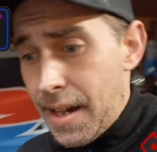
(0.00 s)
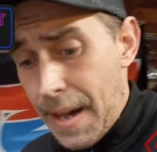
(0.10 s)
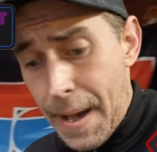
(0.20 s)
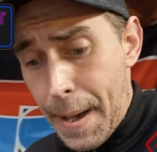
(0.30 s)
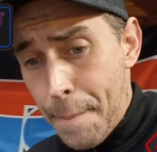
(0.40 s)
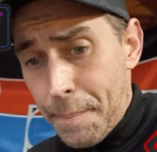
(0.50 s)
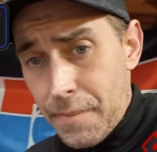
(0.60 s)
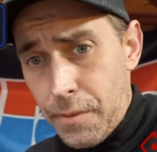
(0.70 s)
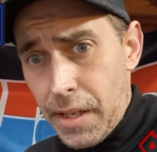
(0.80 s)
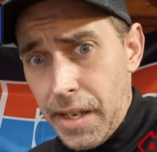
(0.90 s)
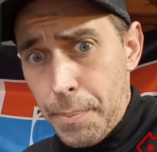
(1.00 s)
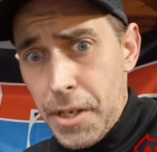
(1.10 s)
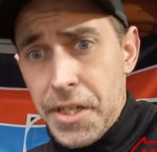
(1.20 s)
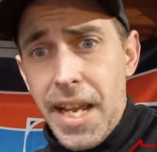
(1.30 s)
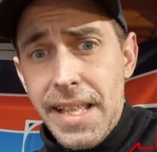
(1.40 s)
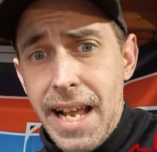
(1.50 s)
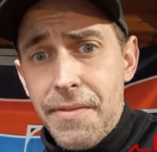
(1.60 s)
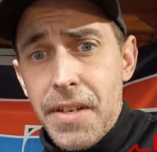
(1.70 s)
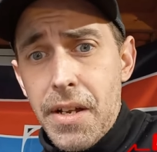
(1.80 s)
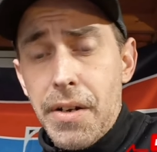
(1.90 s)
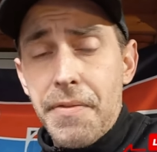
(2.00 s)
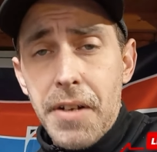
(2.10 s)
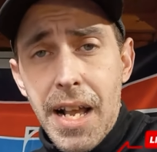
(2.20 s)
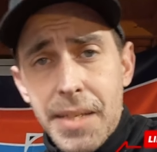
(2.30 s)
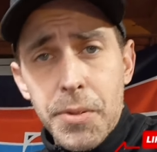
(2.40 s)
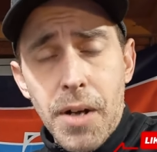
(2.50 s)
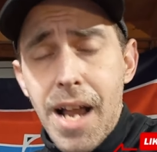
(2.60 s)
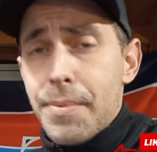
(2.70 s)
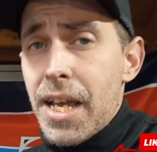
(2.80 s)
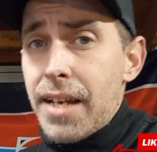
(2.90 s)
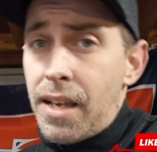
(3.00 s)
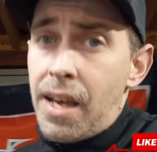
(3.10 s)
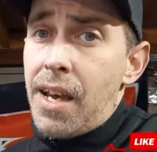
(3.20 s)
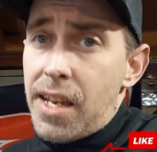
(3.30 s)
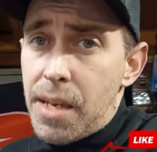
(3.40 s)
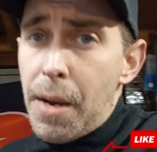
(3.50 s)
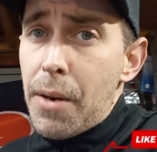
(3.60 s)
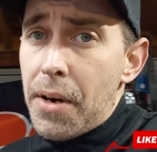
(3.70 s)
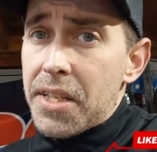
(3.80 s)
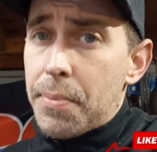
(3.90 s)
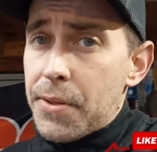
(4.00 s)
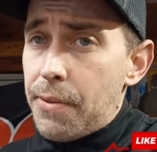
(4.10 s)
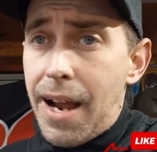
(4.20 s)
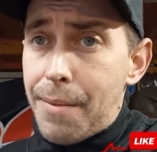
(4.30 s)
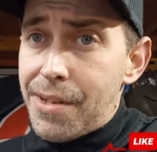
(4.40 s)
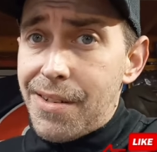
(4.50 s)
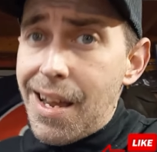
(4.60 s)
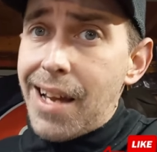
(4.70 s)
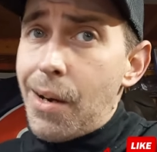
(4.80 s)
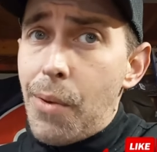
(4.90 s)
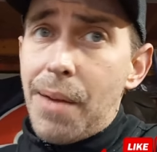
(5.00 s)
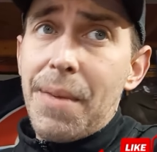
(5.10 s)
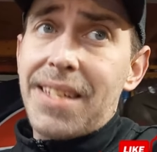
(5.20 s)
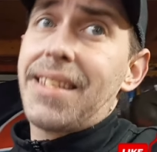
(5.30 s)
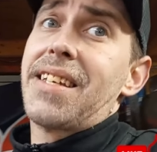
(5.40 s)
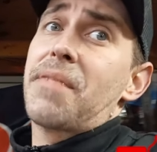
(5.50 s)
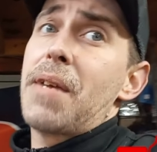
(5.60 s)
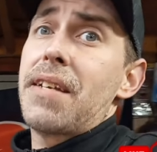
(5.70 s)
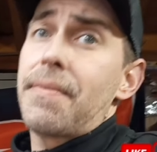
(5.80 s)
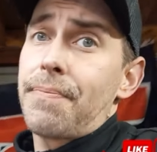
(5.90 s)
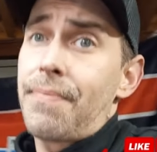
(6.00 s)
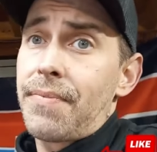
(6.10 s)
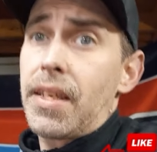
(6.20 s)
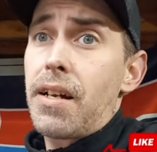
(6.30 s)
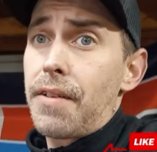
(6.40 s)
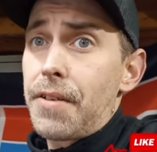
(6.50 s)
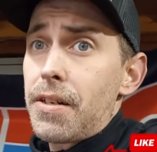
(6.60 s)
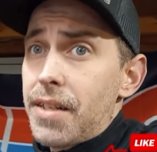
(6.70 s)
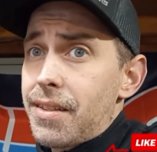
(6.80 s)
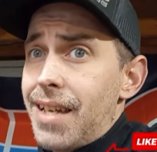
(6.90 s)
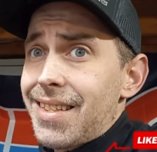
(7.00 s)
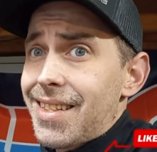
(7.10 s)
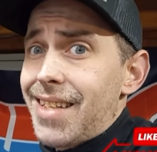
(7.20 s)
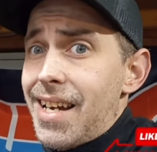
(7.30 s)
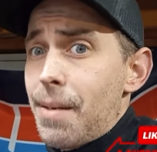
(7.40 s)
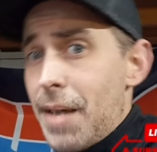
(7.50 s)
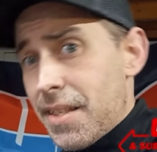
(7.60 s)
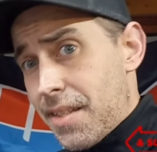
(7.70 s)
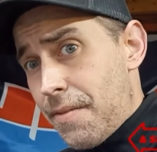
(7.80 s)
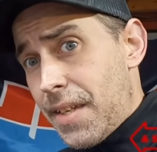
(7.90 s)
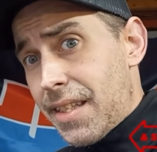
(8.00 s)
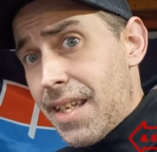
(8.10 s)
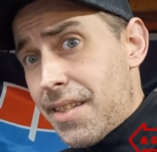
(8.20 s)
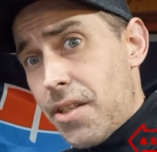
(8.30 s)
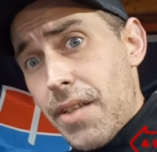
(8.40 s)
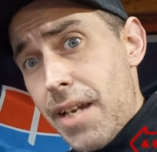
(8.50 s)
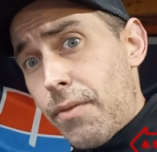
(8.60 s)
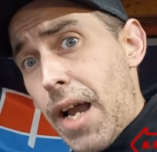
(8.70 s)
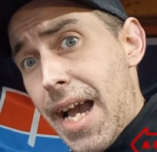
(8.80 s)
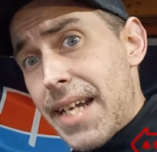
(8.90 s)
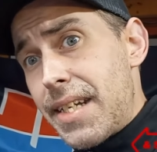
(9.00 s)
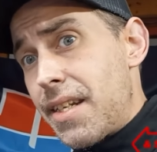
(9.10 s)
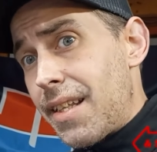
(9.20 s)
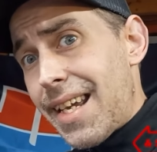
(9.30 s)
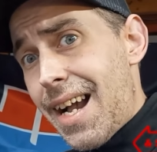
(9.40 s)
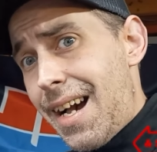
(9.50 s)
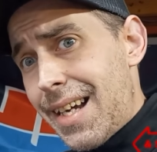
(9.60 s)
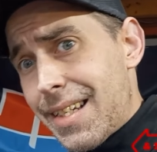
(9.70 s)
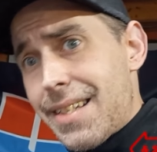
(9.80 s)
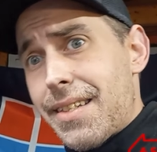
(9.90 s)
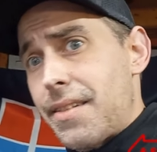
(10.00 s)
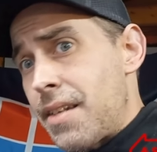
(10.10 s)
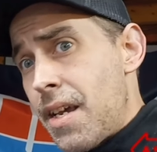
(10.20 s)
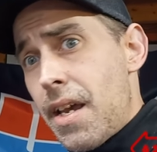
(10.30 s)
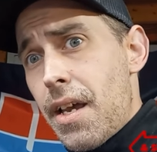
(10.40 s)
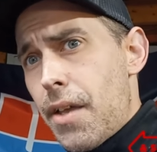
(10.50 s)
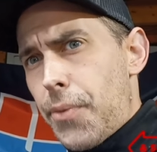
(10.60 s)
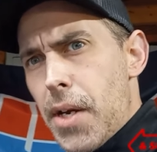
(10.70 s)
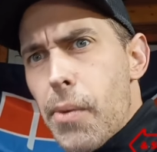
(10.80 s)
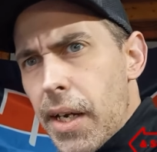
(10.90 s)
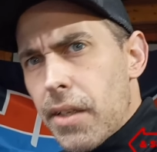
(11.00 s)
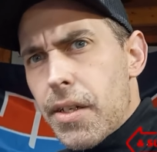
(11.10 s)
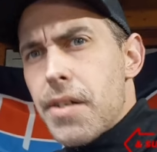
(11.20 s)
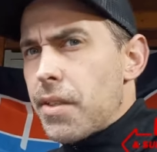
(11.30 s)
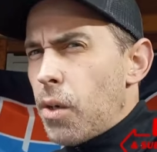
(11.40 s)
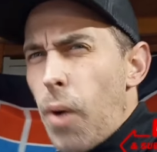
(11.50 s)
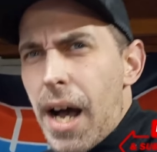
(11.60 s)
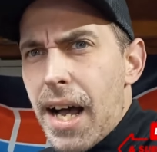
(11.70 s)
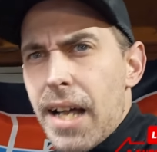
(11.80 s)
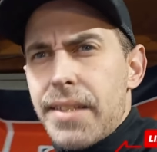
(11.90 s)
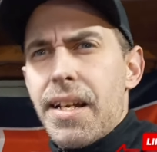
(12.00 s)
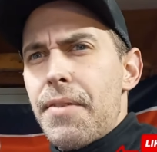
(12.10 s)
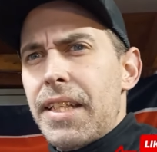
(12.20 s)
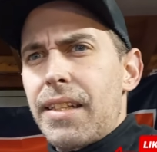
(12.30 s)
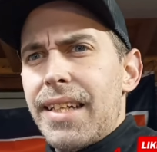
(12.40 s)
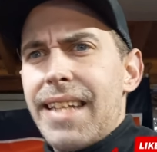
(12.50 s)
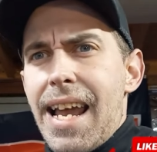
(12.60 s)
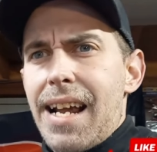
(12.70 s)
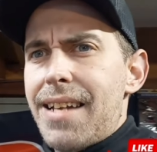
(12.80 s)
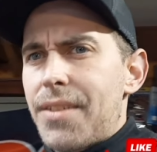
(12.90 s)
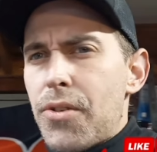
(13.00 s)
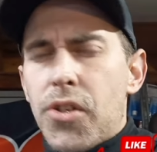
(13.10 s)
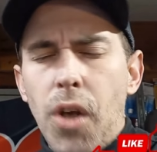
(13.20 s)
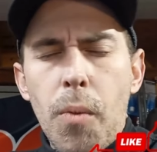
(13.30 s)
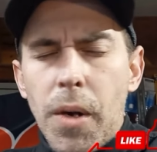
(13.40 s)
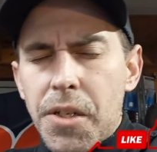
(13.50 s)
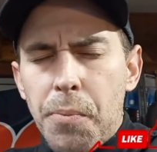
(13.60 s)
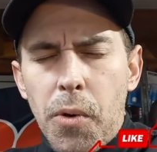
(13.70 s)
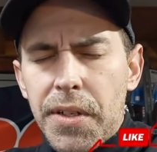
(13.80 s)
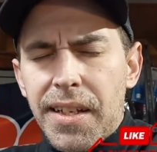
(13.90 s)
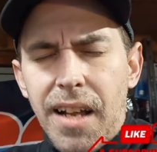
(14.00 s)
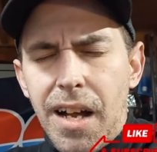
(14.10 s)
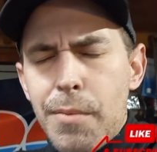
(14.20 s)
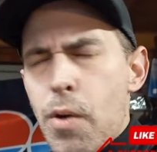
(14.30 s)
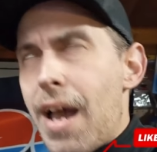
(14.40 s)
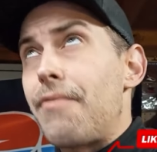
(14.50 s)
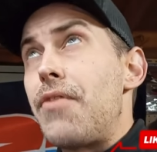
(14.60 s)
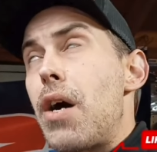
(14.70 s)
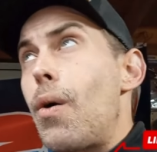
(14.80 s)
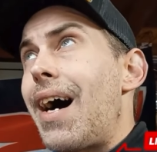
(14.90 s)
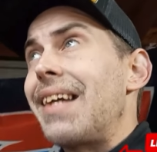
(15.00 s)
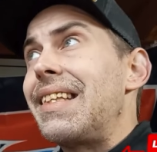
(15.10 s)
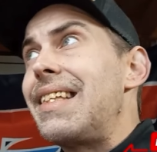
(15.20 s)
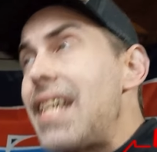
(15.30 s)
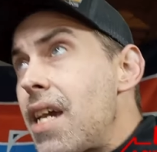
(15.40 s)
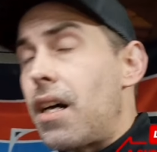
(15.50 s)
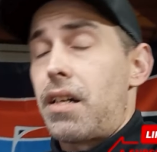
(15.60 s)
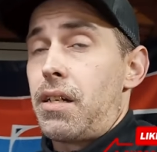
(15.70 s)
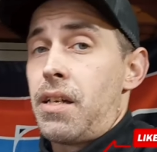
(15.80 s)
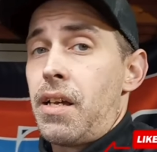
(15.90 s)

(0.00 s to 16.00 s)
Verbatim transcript: Really appreciate that if you do. And if you're not subscribed yet, you might want to subscribe because you're not going to want to miss this, man. You know, if you're as excited about stuff like this and you like riding, you like Hondas and three-wheelers and quads and everything like that, guys, there's so much more to come. You have no idea.